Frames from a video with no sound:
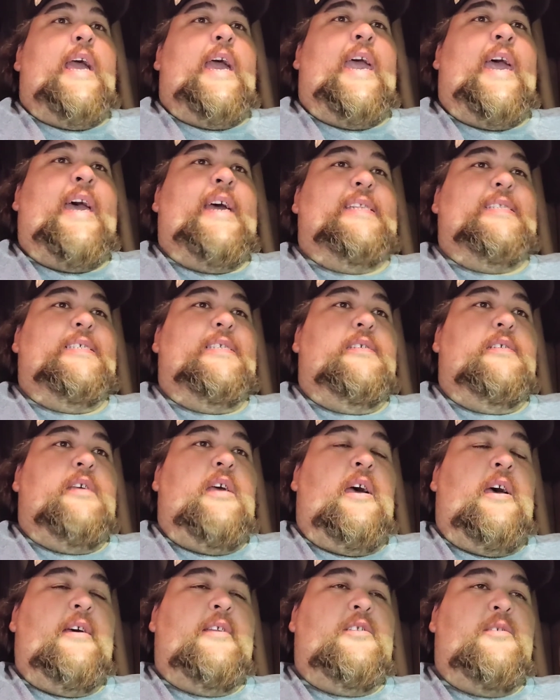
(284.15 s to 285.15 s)
at
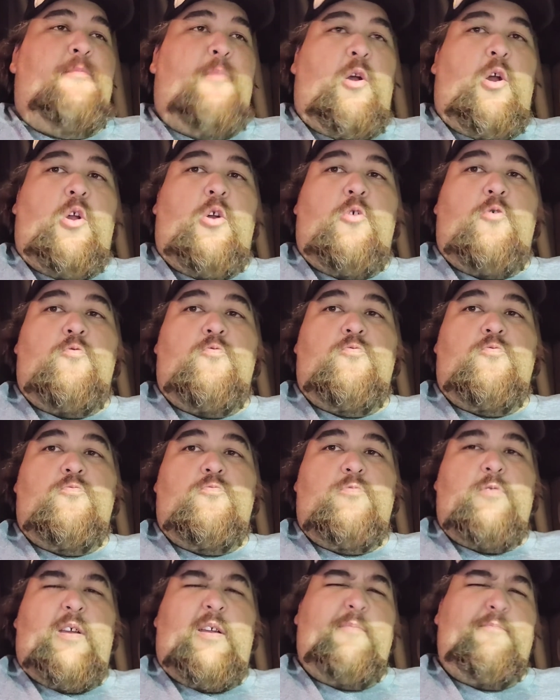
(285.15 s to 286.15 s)
tomorrow
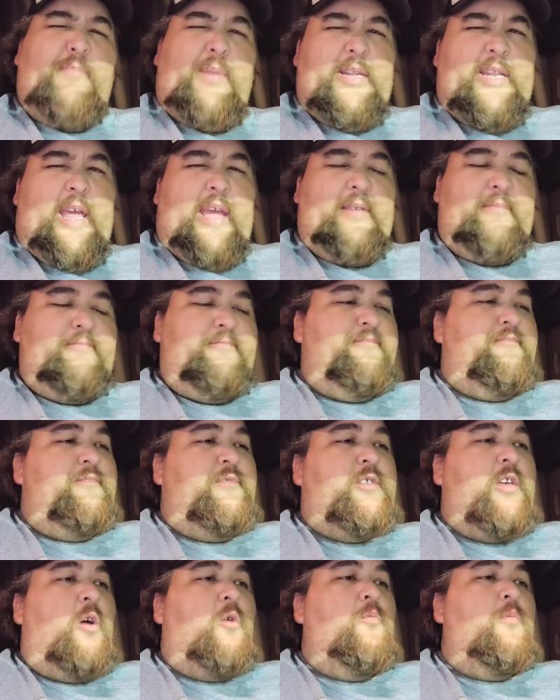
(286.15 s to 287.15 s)
or Monday.
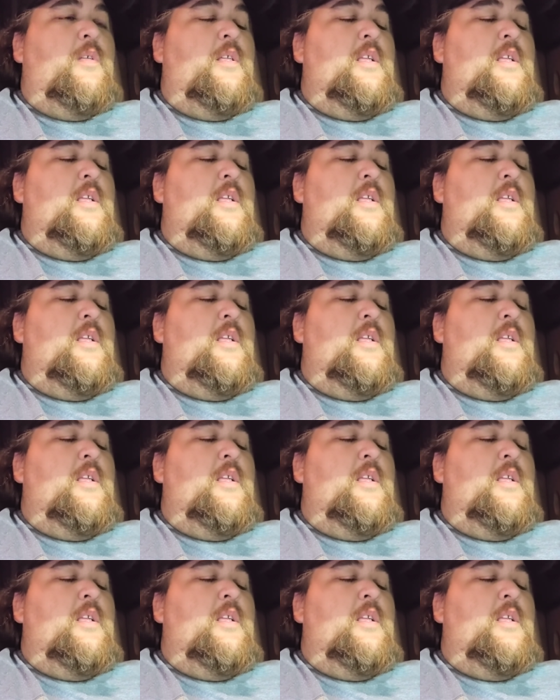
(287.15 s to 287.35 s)
So